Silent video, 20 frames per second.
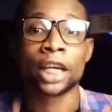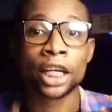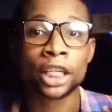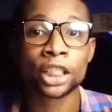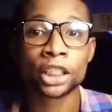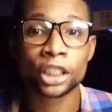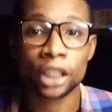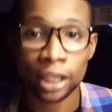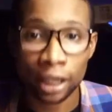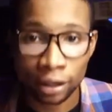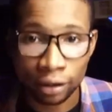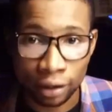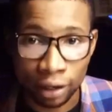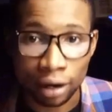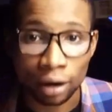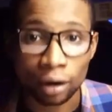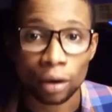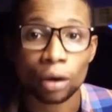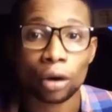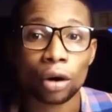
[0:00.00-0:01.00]
In
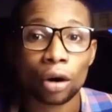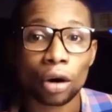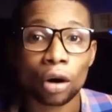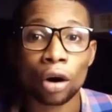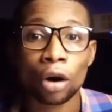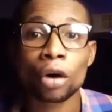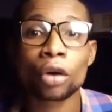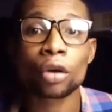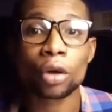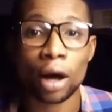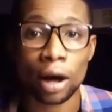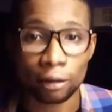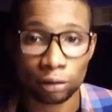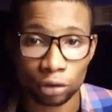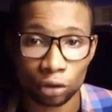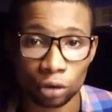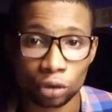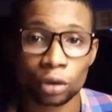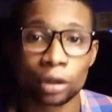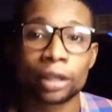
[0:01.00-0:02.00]
general, all you
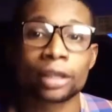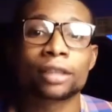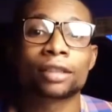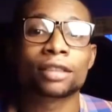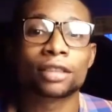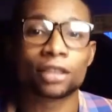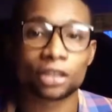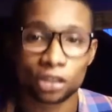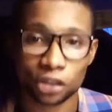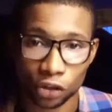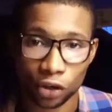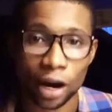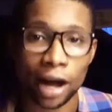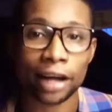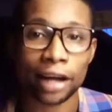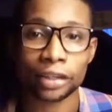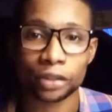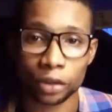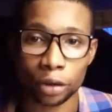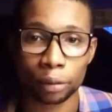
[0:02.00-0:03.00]
have to do is
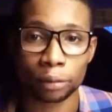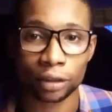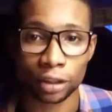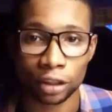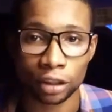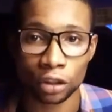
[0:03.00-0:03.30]
try something